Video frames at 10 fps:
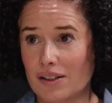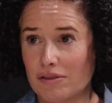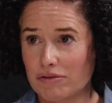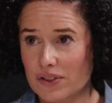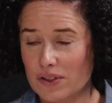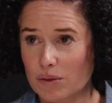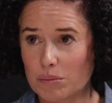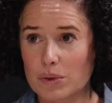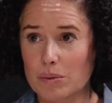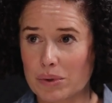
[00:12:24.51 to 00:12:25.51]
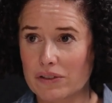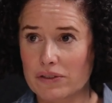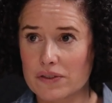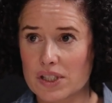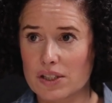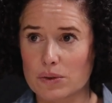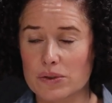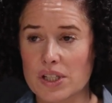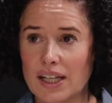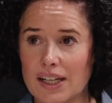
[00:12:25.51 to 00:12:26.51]
for example, the benefit of seed
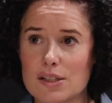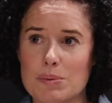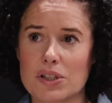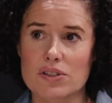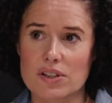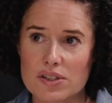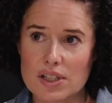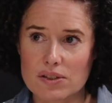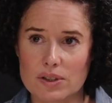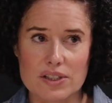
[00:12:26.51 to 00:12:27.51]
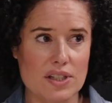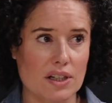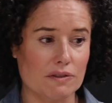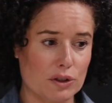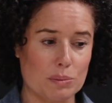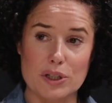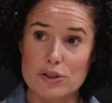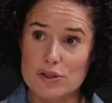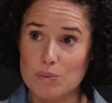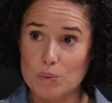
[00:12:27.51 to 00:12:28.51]
oils, is because of the seed oil itself or
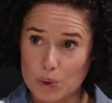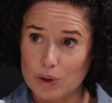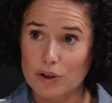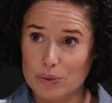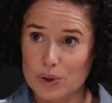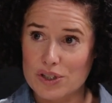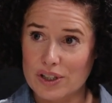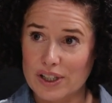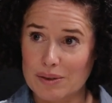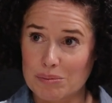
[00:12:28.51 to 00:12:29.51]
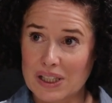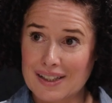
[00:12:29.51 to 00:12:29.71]
because of what I'm